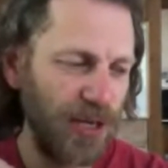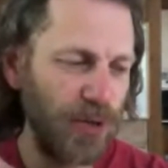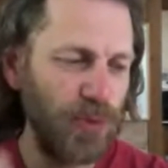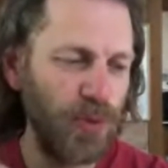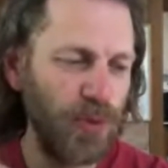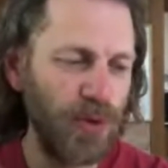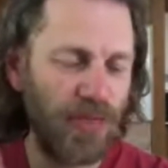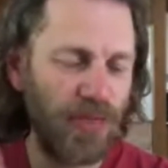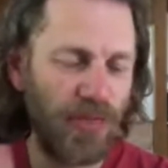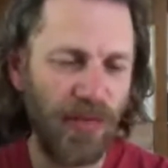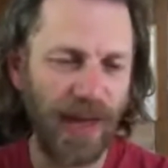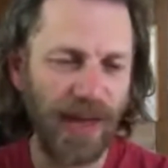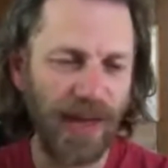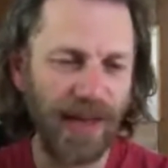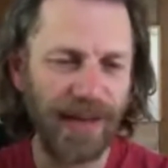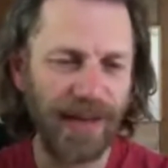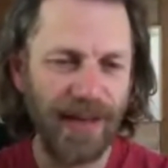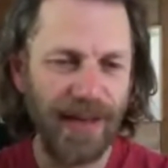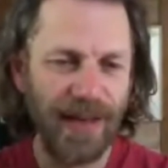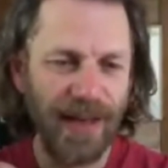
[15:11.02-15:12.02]
you would
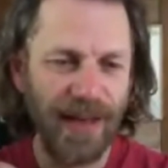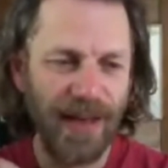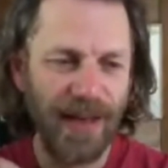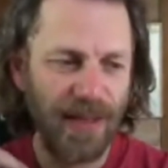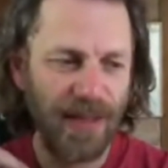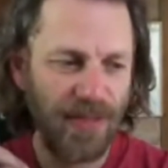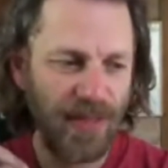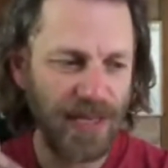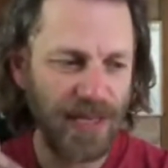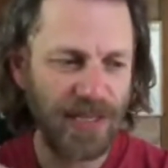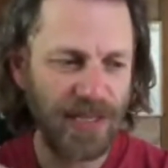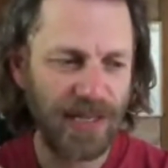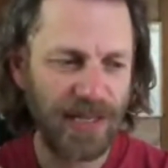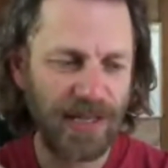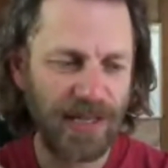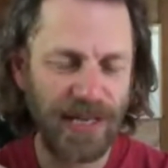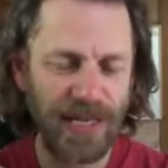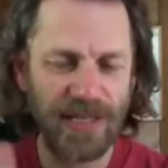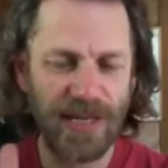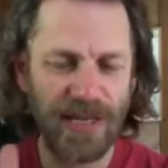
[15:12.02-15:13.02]
think these
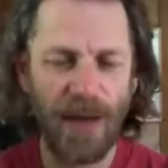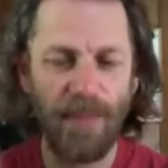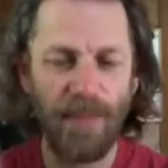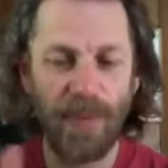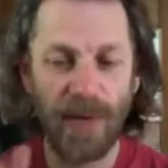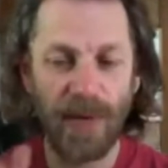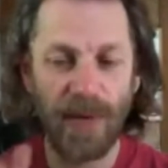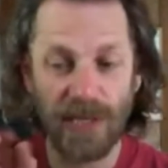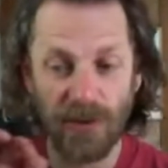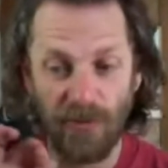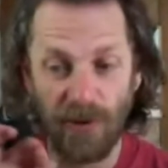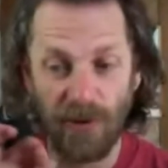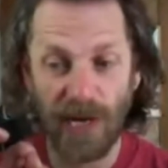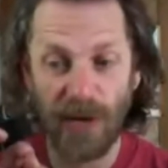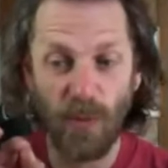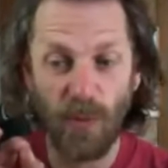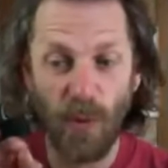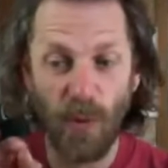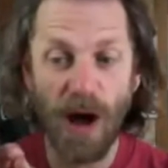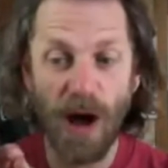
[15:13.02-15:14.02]
companies are really
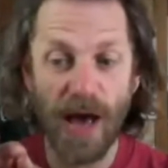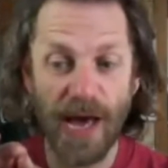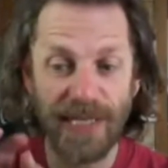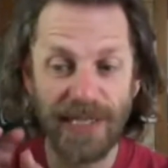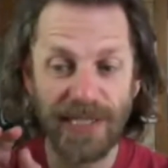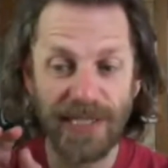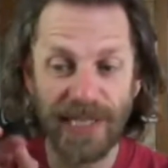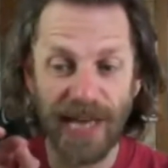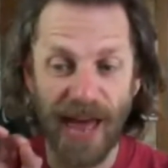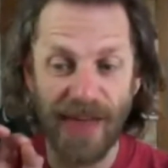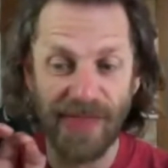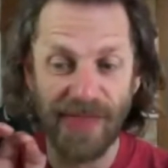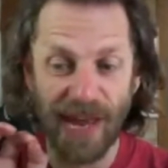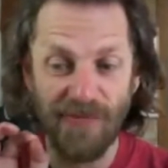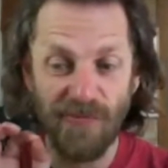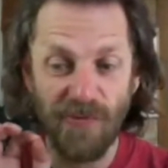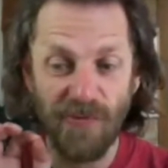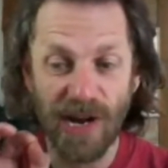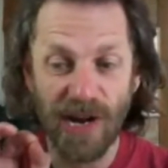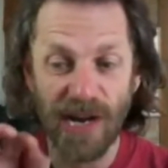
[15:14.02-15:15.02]
wise and they
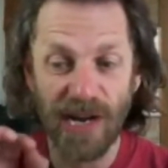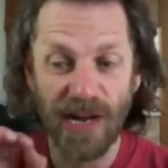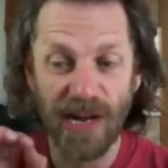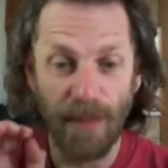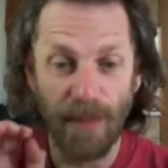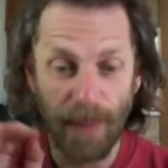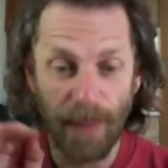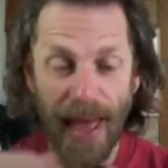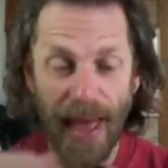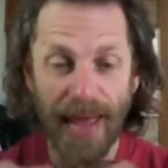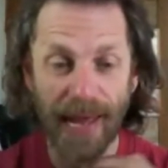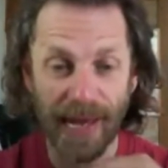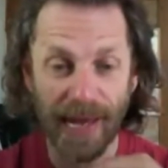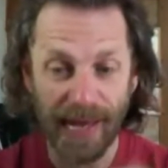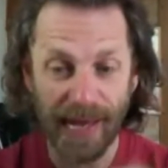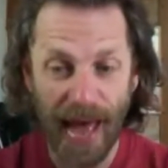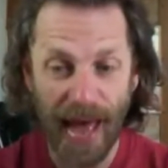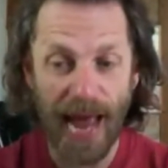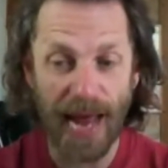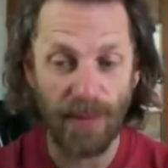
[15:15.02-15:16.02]
really are playing a
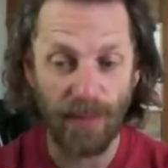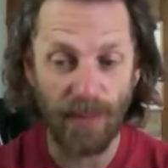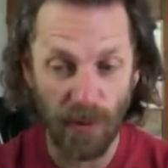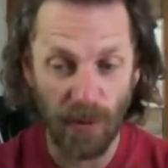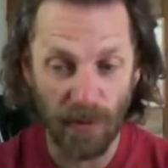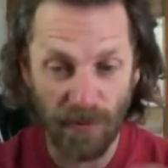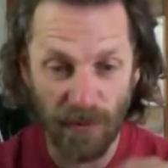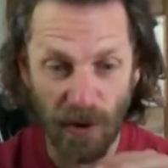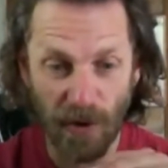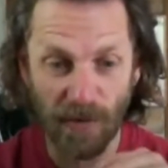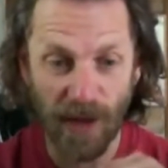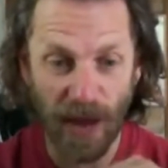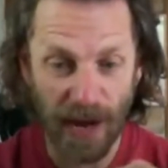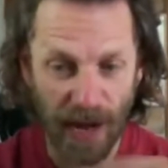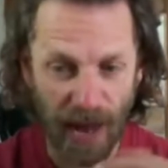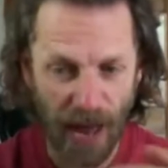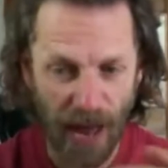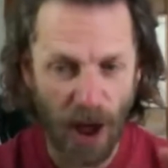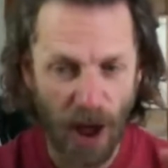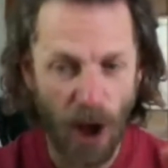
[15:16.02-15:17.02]
game of kind
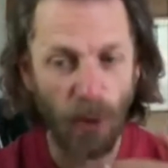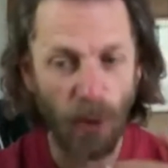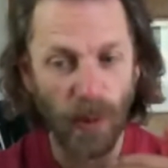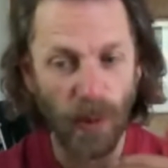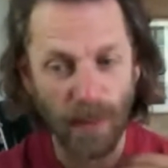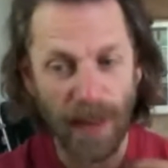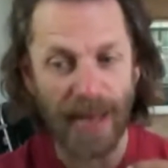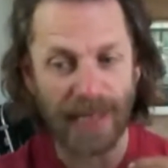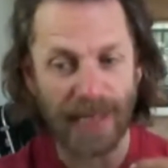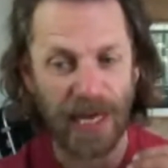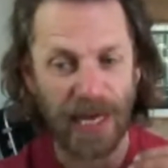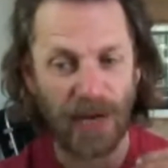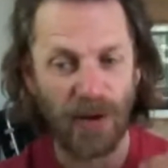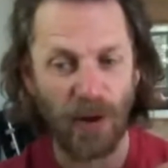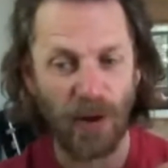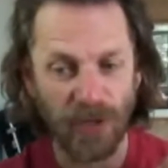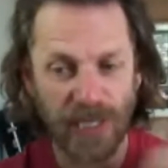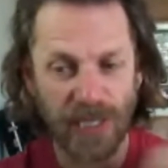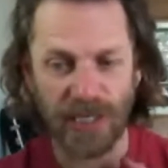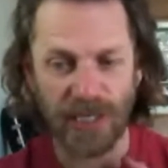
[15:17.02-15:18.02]
of like holding back
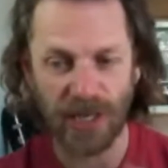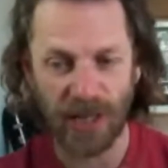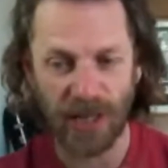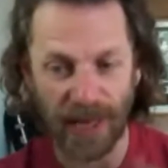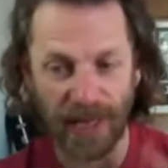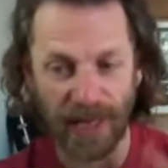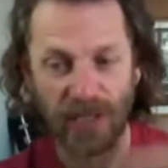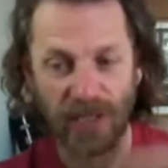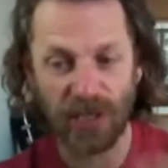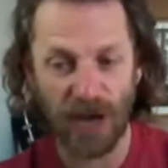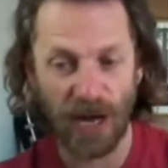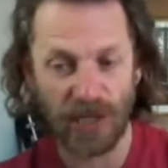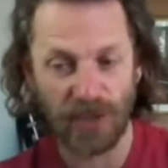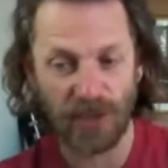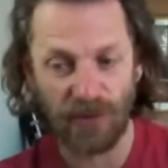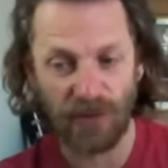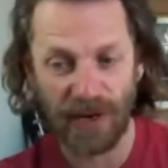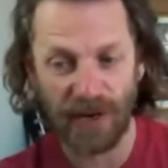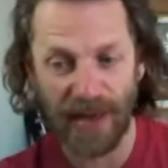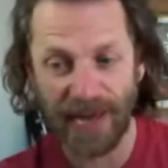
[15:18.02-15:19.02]
technology so they can charge
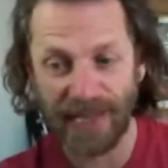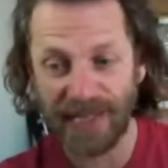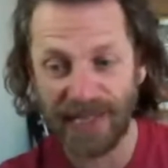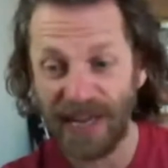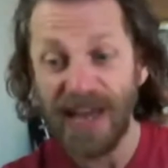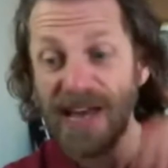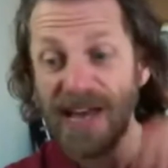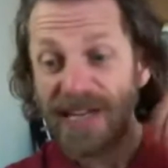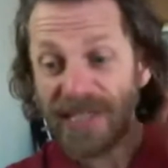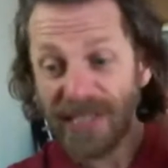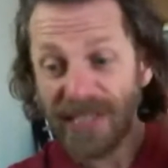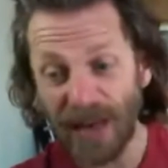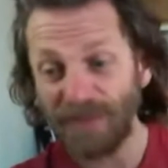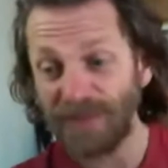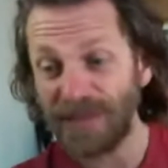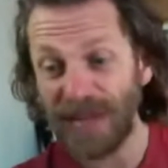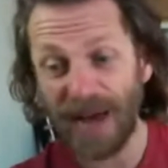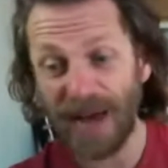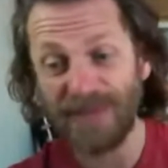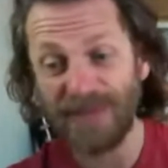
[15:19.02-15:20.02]
for it later.
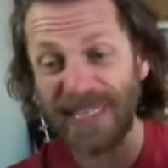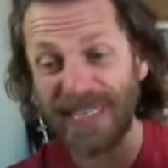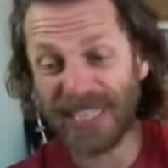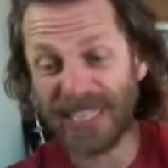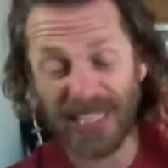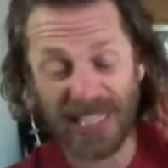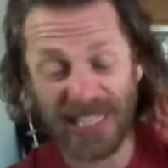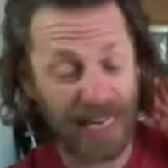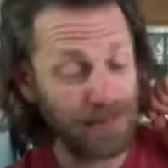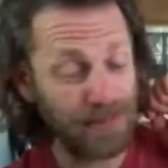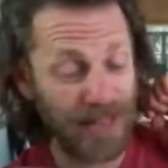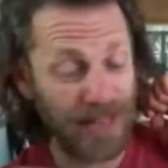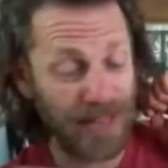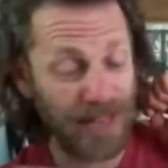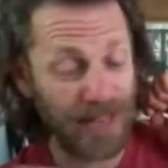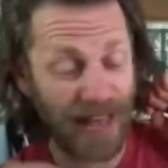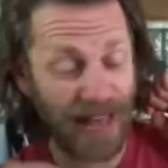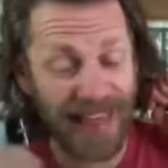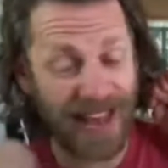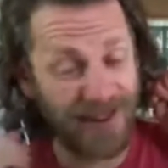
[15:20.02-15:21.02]
Sometimes it just seems like
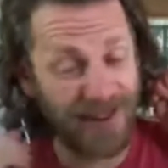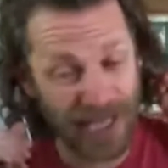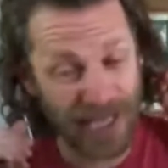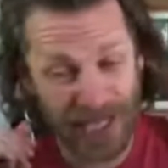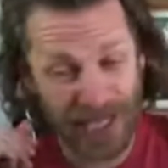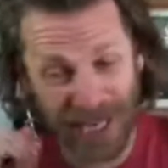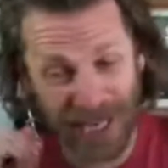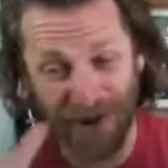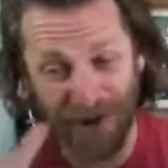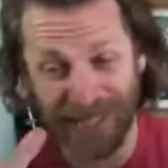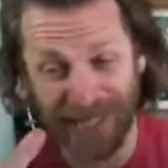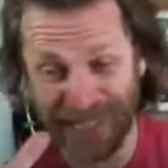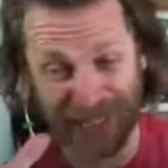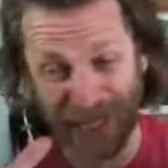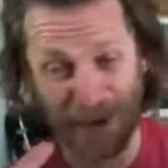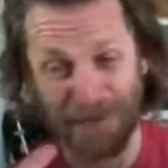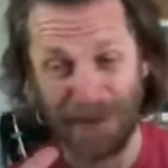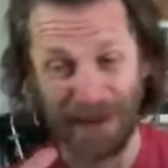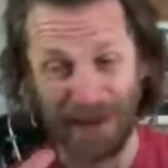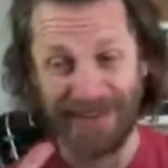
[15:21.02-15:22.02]
they're just totally
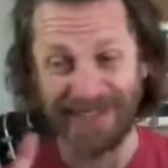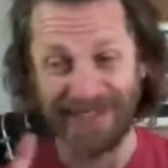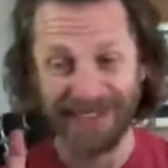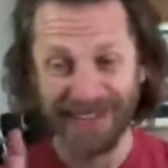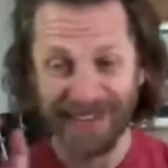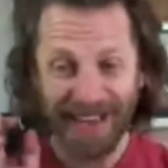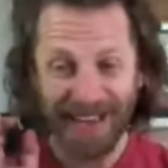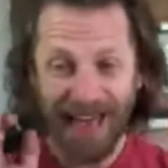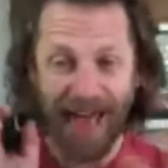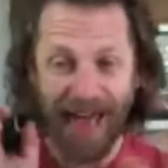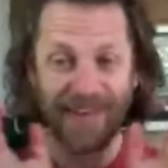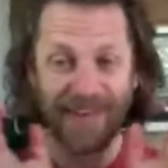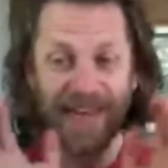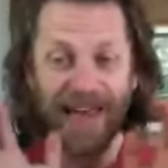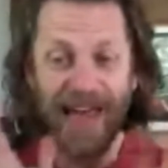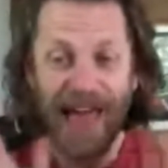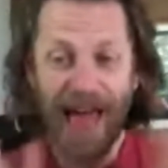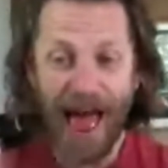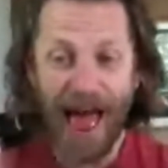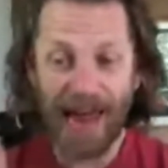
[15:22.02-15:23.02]
stupid
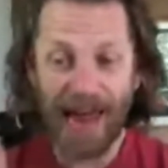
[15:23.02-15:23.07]
and